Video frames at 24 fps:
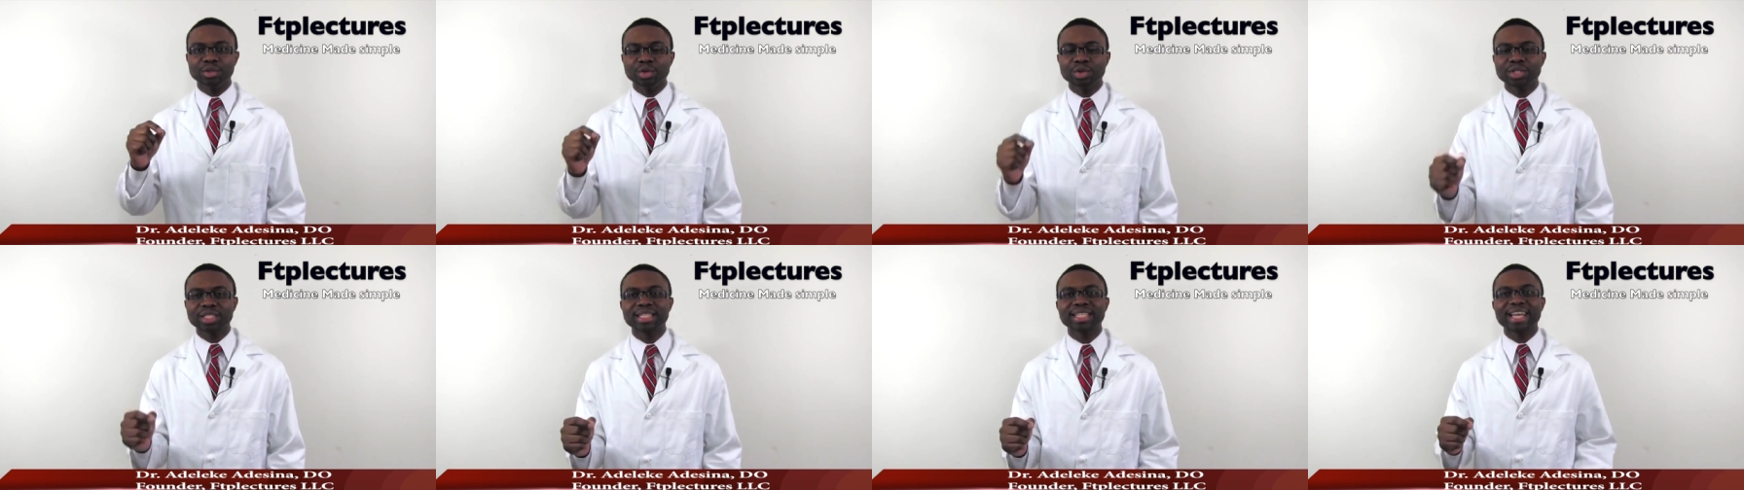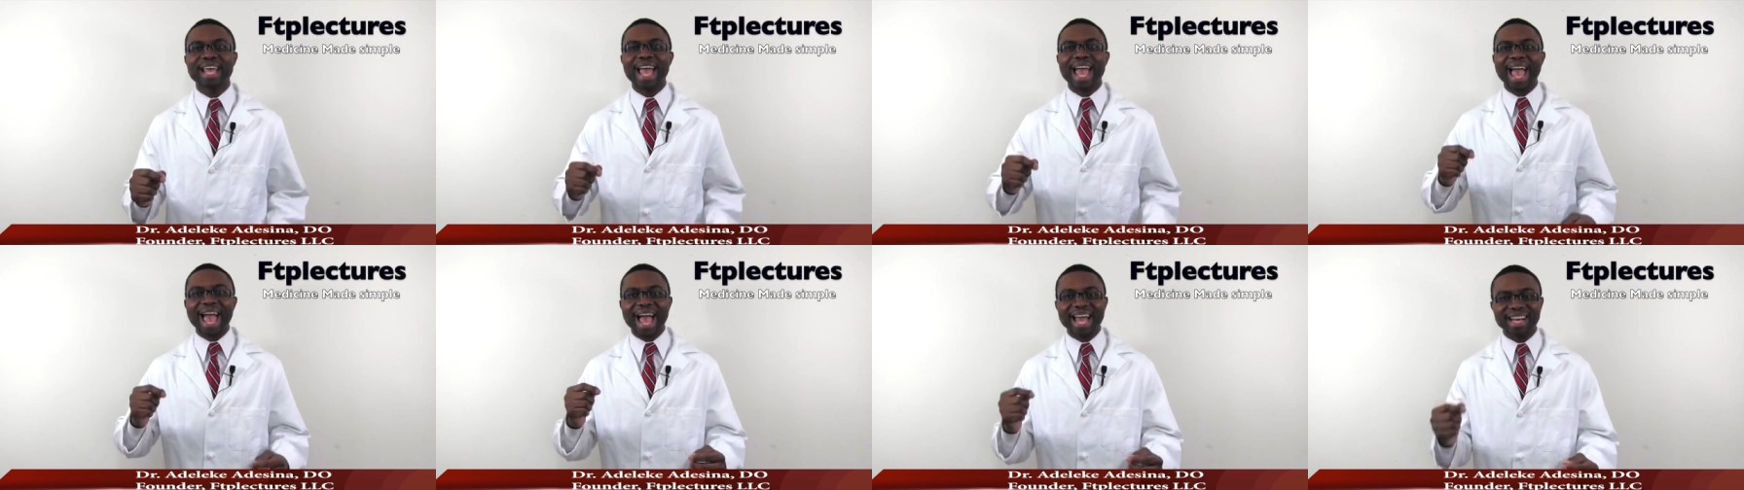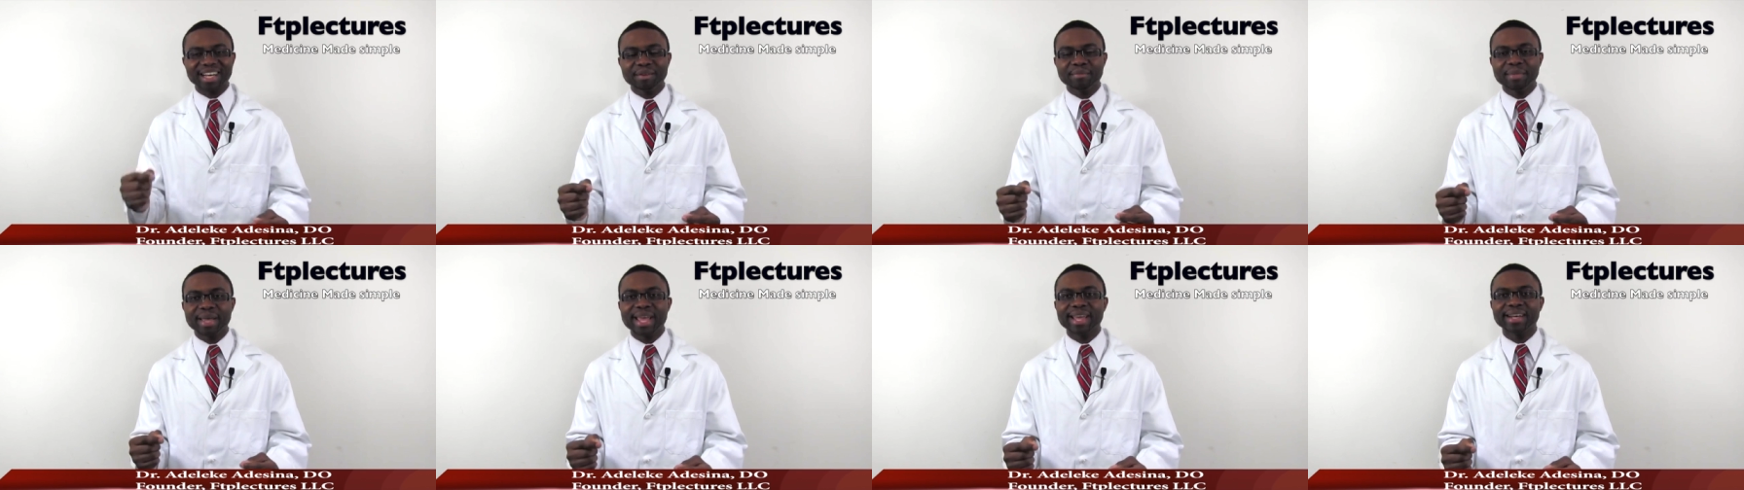using
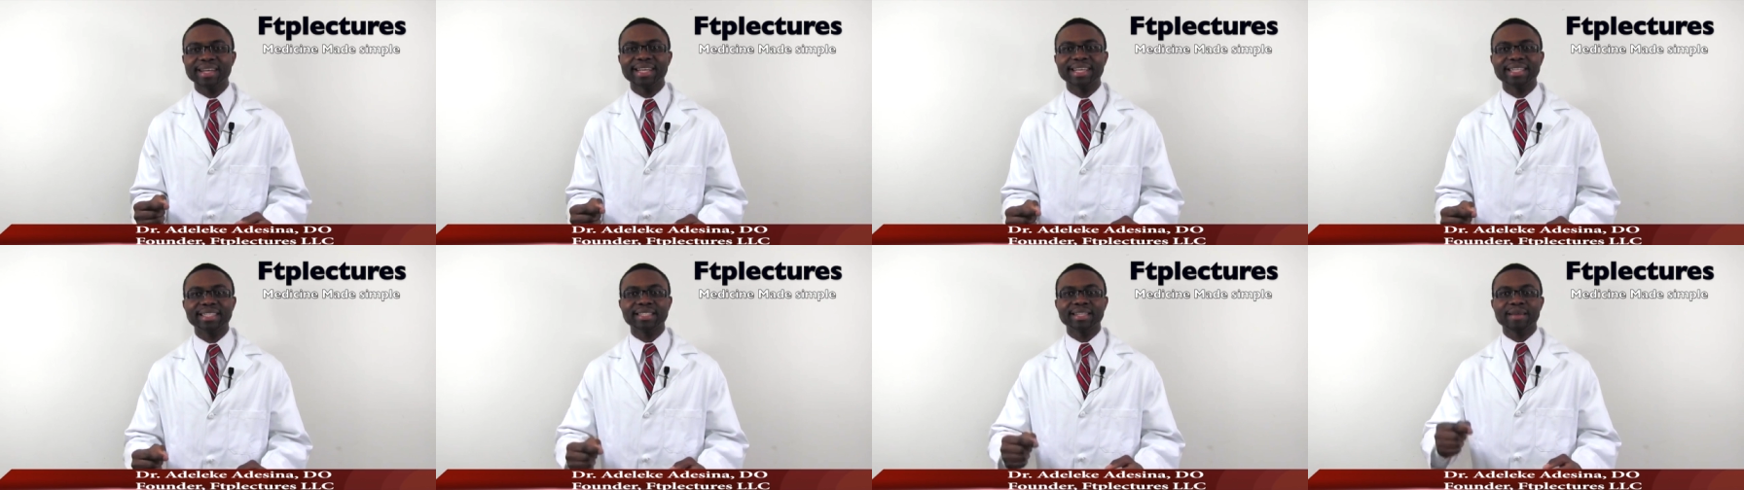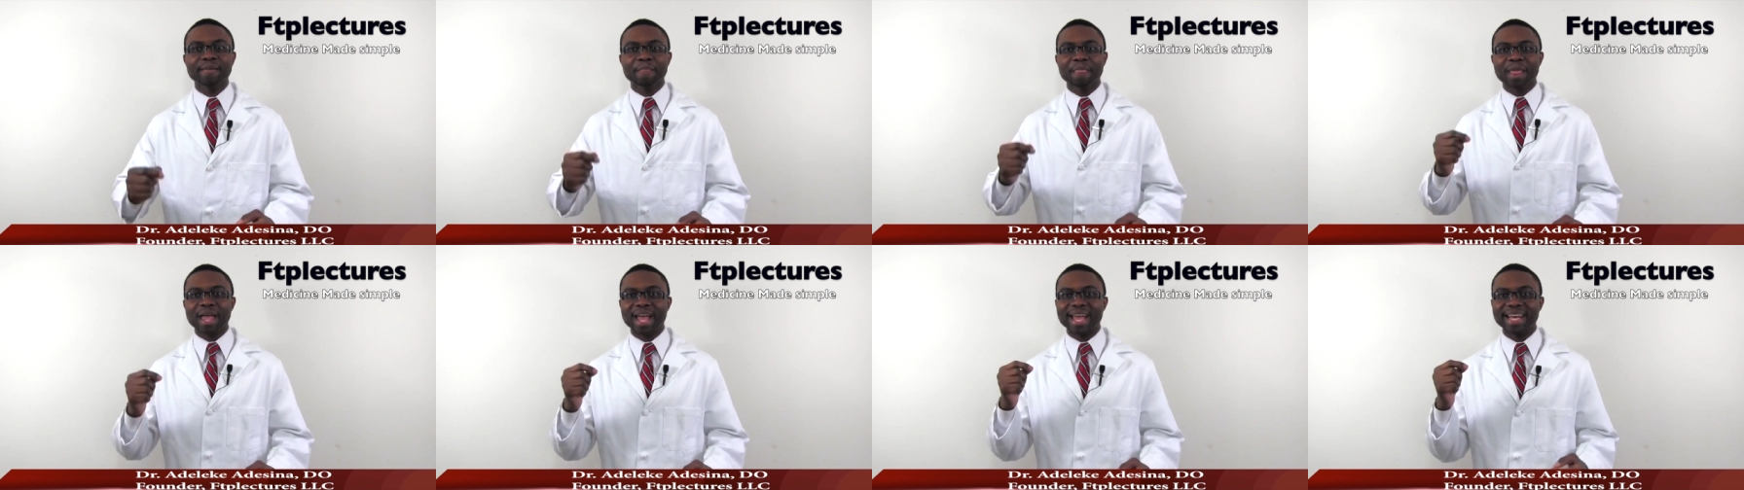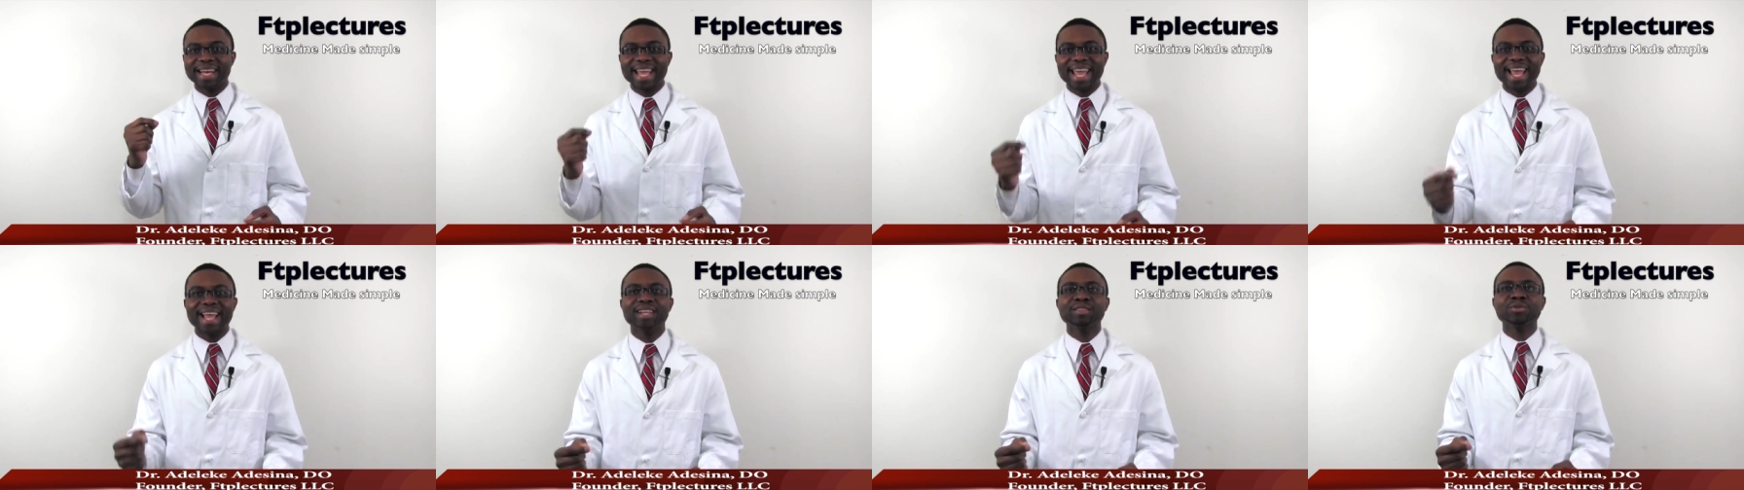animated
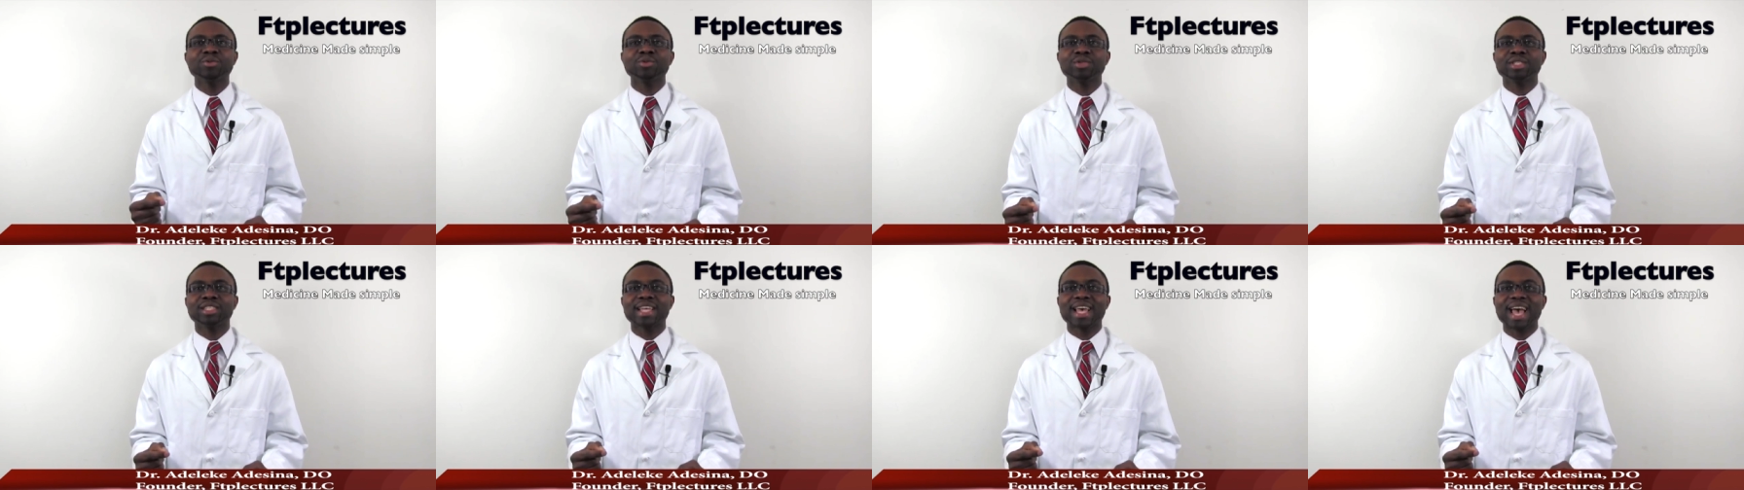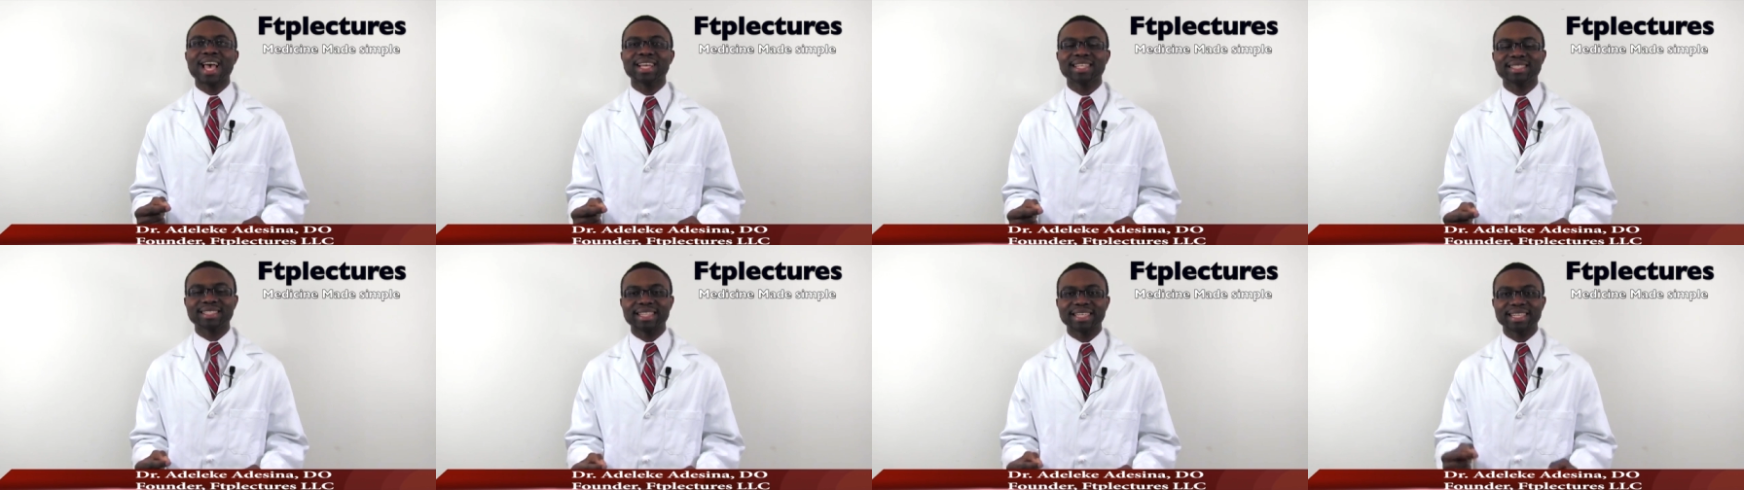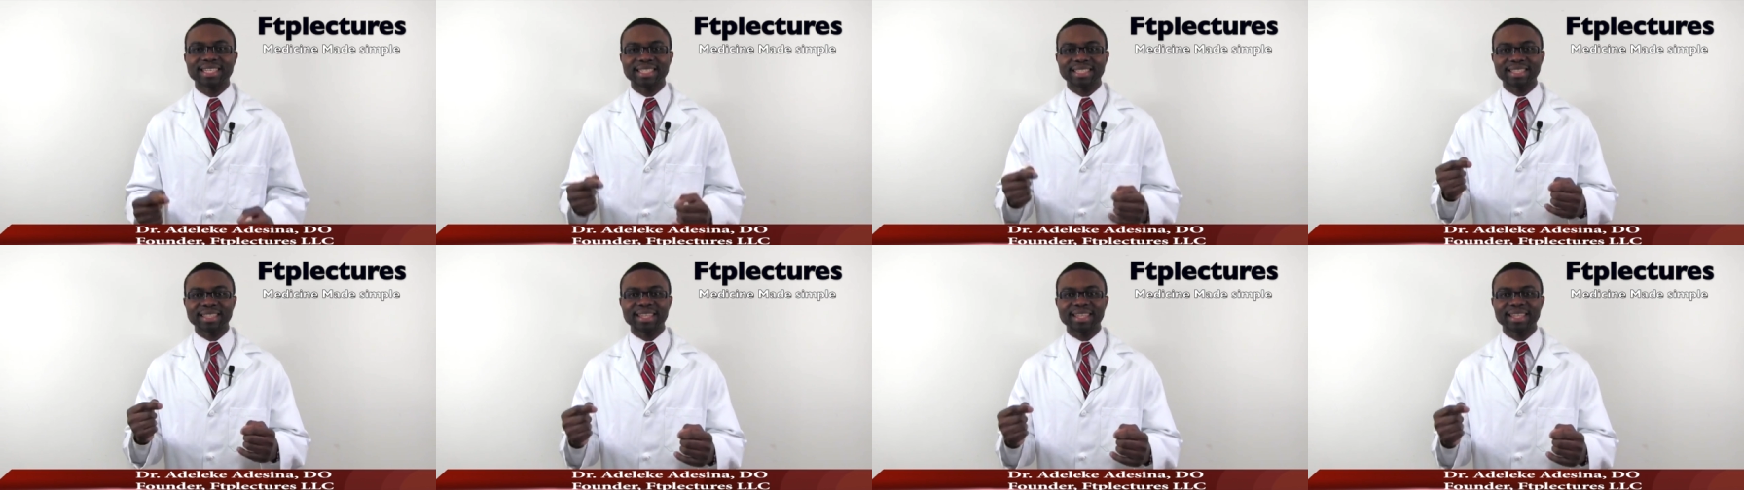and enthusiastic